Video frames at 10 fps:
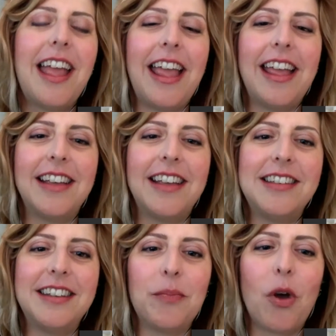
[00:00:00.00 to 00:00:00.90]
and
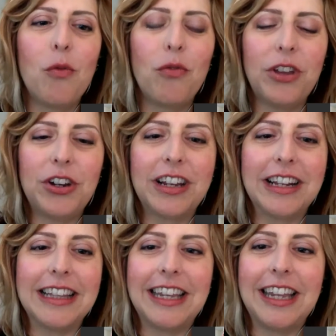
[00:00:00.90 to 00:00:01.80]
hopefully you're going to
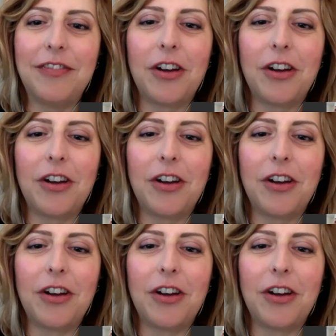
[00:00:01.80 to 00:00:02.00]
leave.